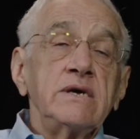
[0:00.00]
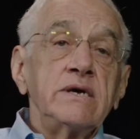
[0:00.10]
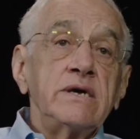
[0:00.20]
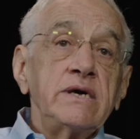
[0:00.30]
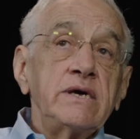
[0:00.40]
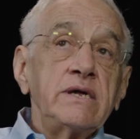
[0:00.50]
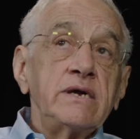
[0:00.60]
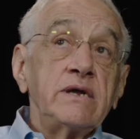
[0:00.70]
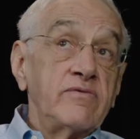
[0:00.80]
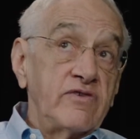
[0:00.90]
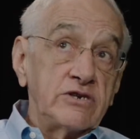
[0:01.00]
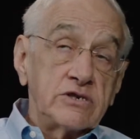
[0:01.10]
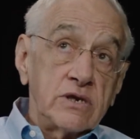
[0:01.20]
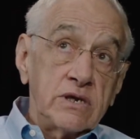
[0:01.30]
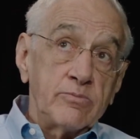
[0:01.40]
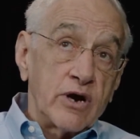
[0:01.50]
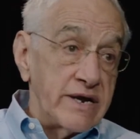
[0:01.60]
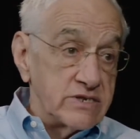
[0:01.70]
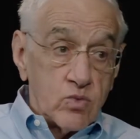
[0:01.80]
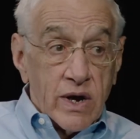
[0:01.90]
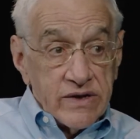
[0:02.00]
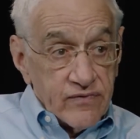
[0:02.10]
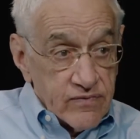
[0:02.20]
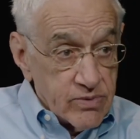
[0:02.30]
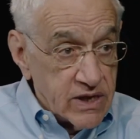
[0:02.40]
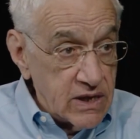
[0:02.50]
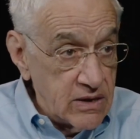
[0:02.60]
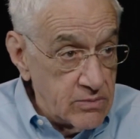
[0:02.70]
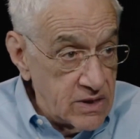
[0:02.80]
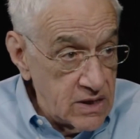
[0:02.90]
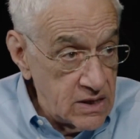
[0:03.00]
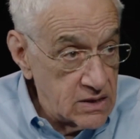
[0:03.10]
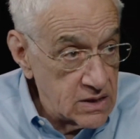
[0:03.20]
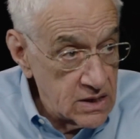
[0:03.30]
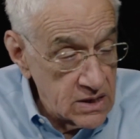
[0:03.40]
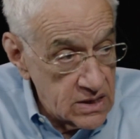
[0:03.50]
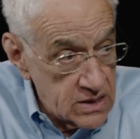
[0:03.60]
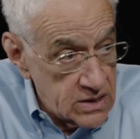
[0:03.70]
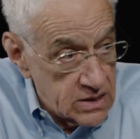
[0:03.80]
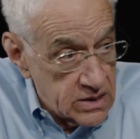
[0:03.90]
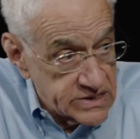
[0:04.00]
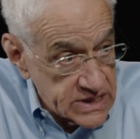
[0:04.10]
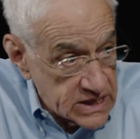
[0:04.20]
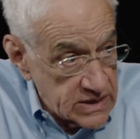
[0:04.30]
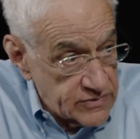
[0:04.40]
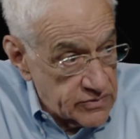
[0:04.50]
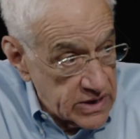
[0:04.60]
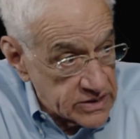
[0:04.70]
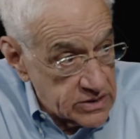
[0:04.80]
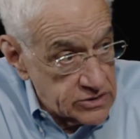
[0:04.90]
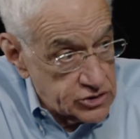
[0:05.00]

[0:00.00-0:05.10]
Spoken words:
And eventually Brian's wife became the executive director.